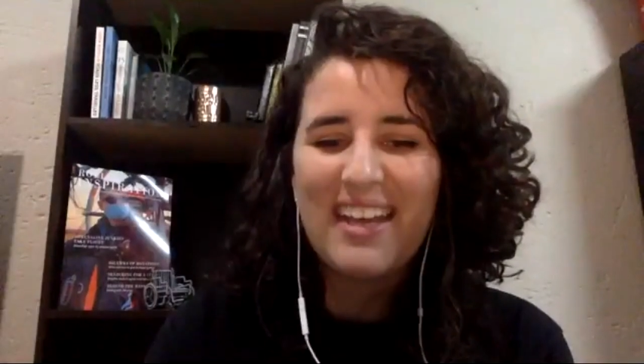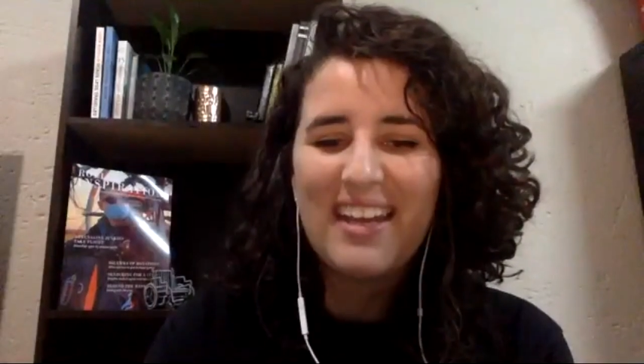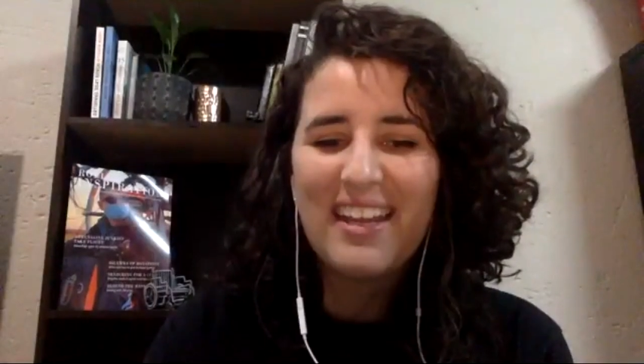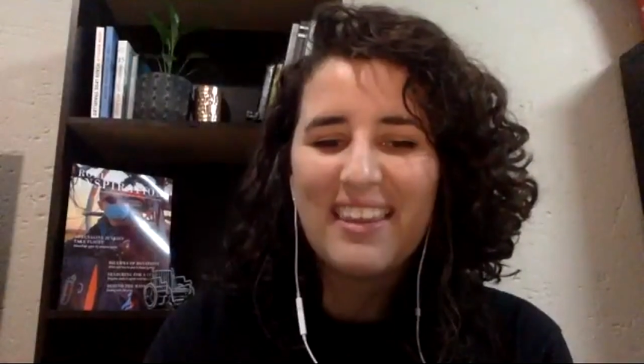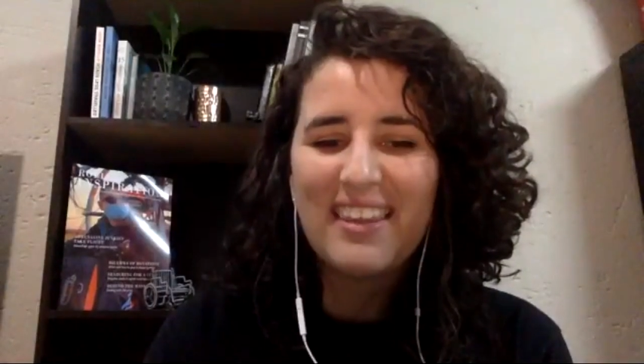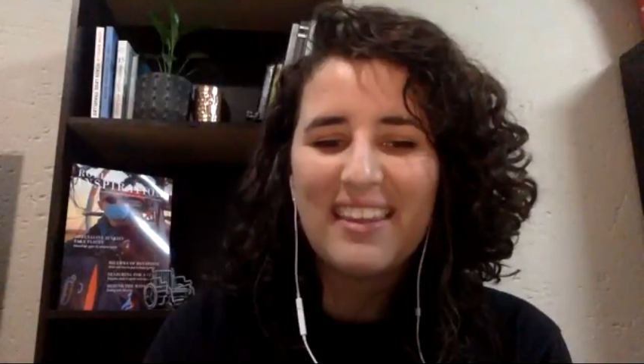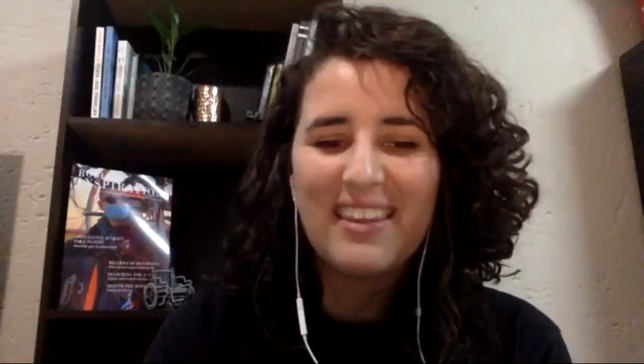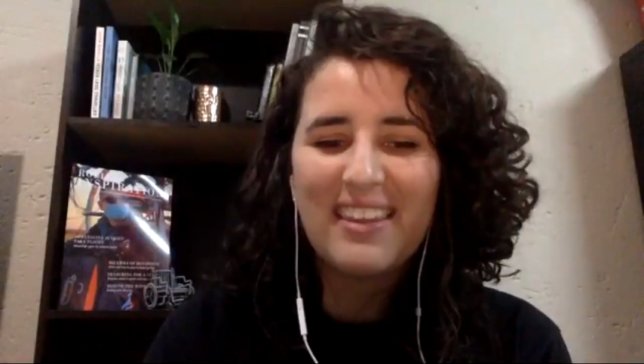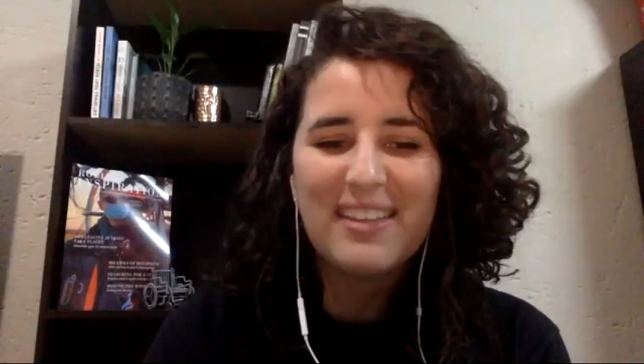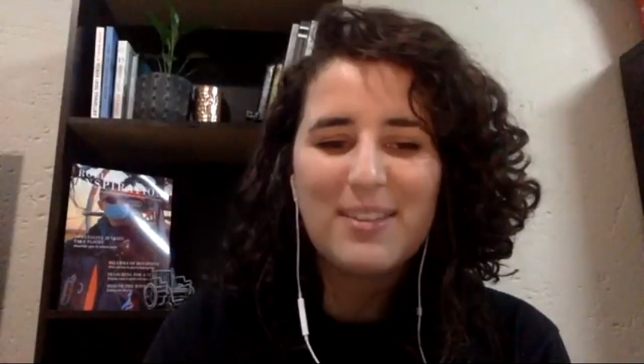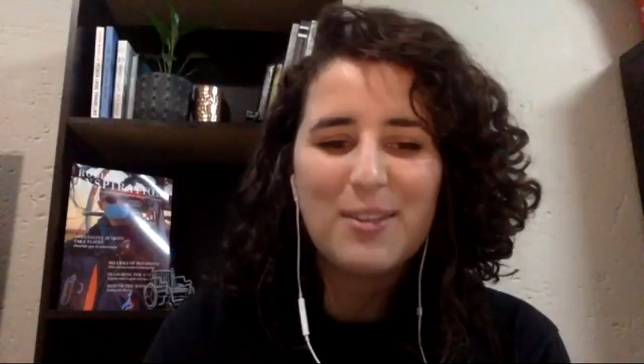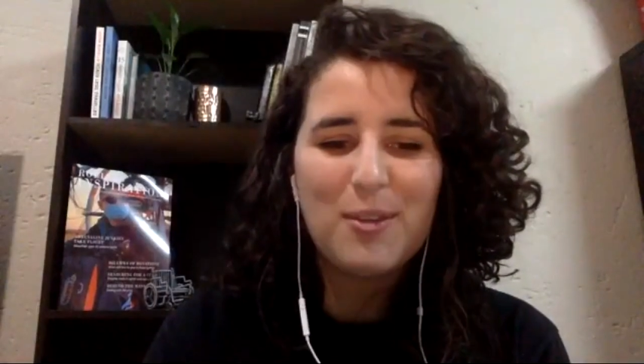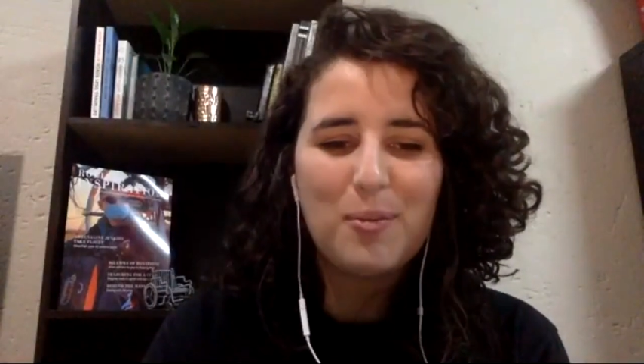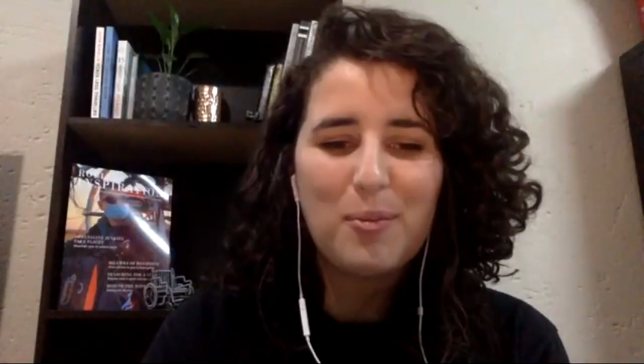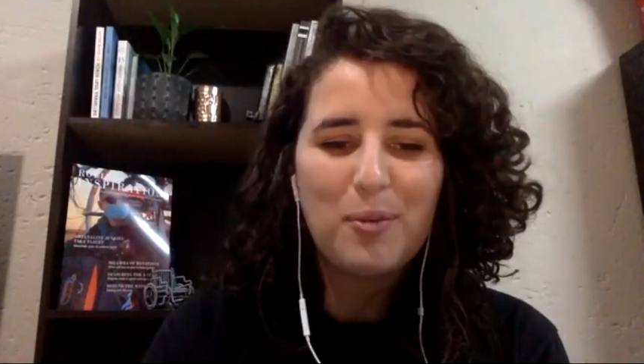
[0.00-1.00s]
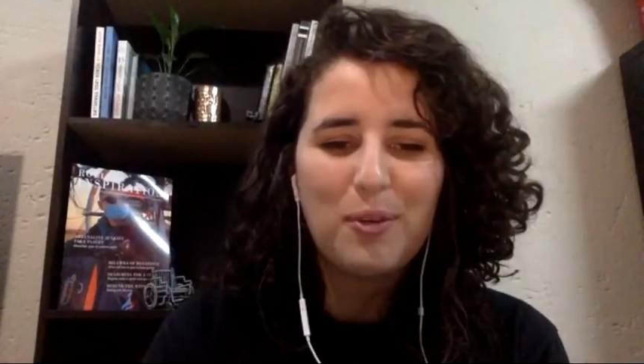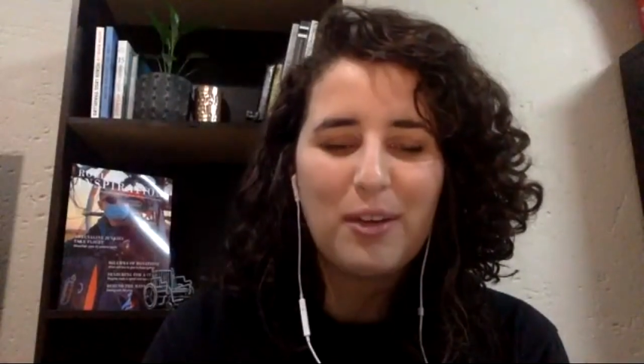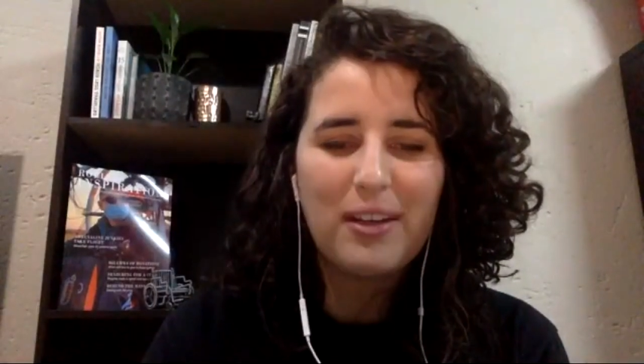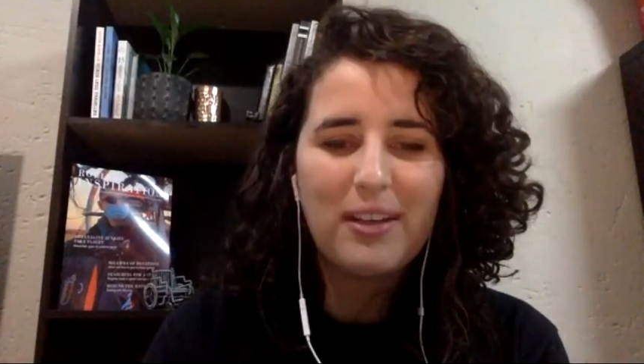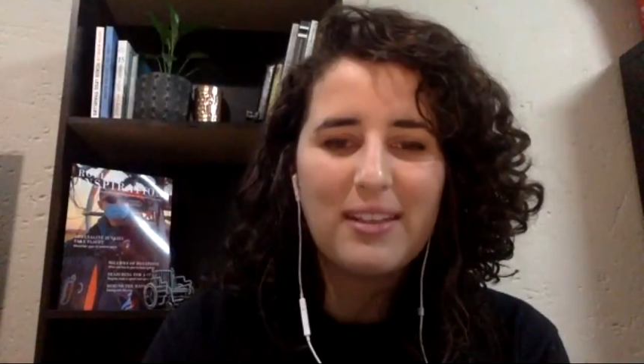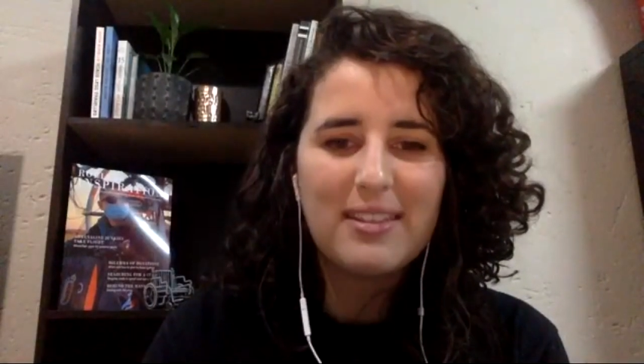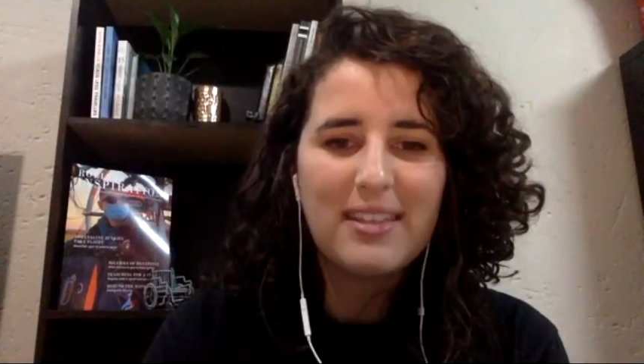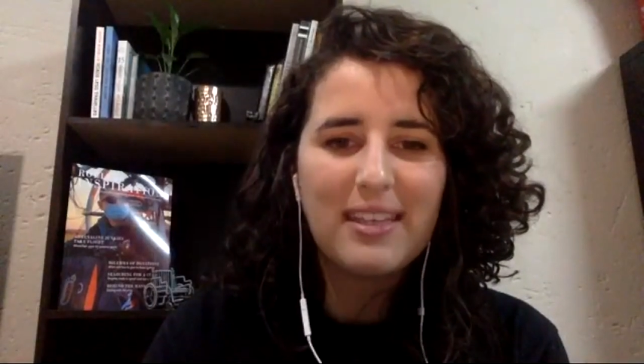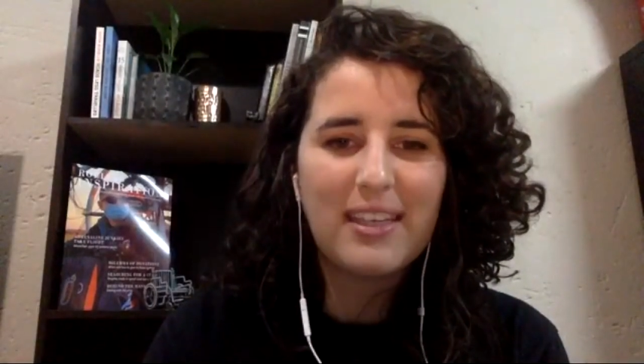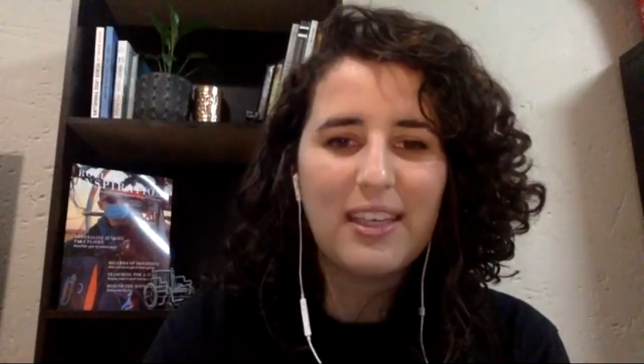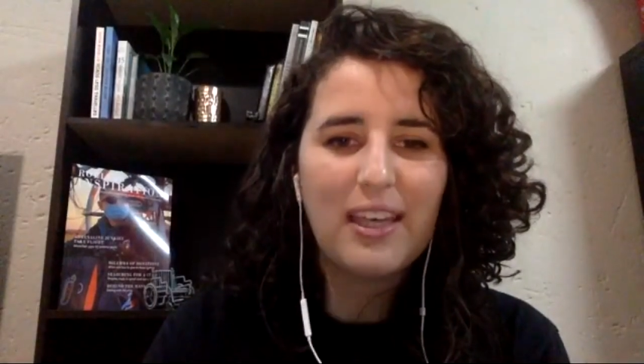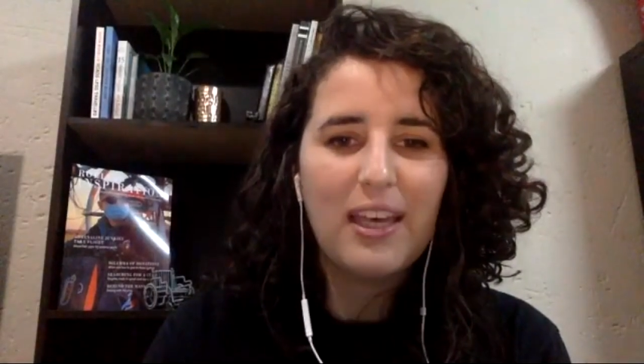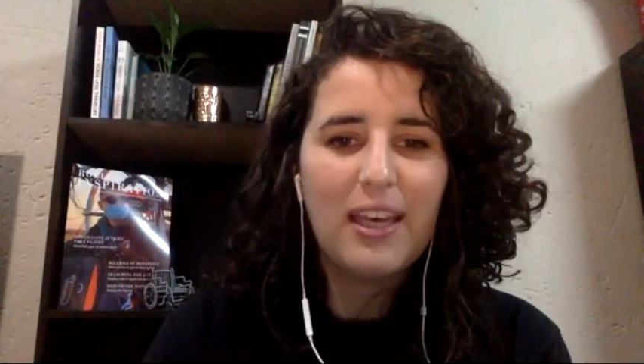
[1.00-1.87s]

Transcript: And I think that's so important, is like,